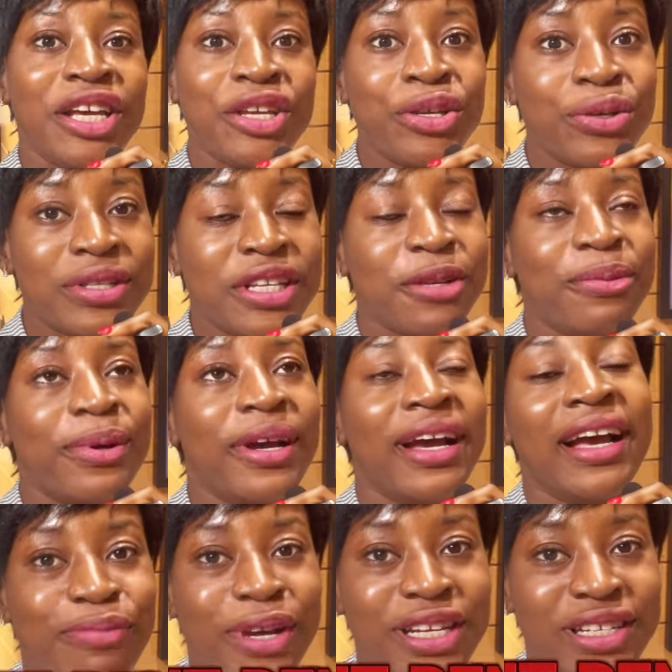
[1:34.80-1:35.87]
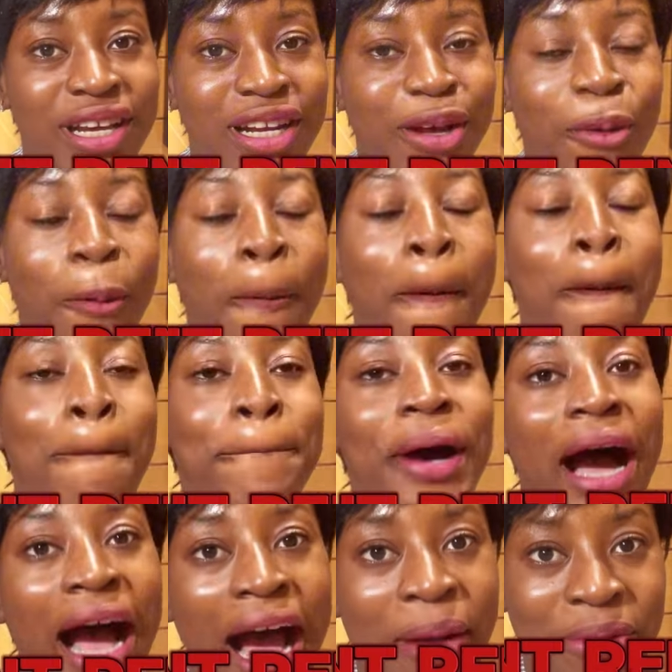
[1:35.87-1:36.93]
YouTube, my channel,
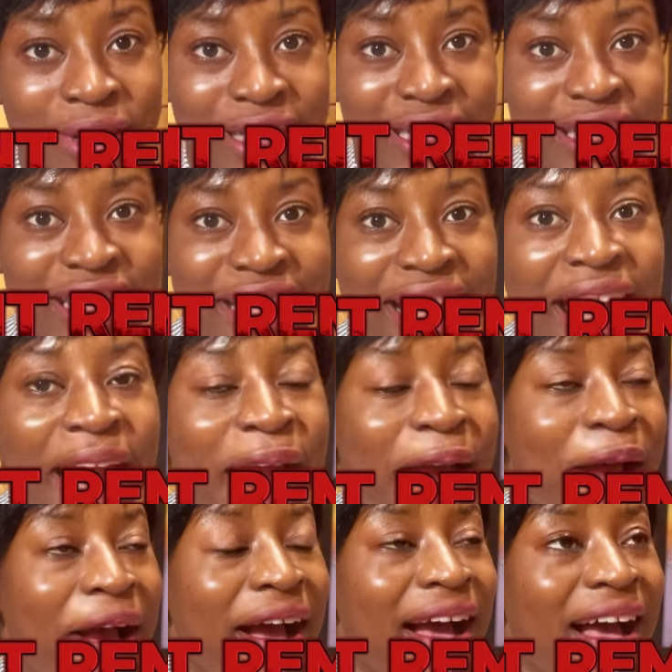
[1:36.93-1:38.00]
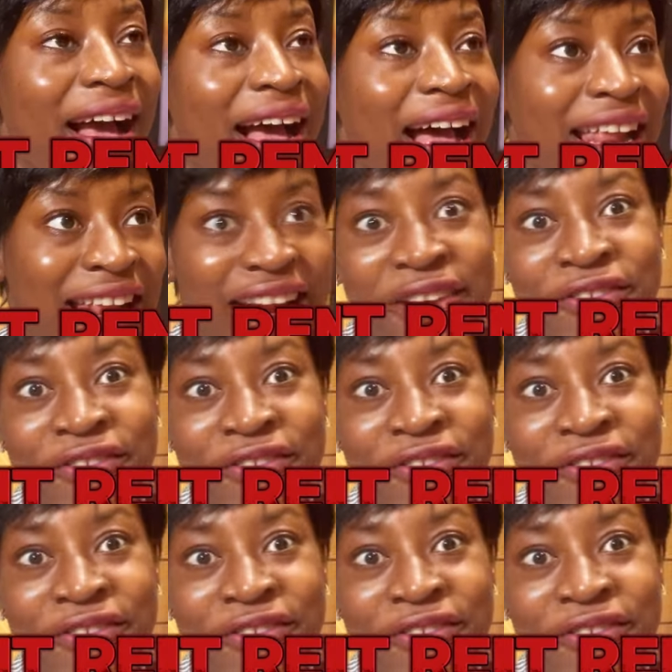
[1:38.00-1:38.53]
permanently, that I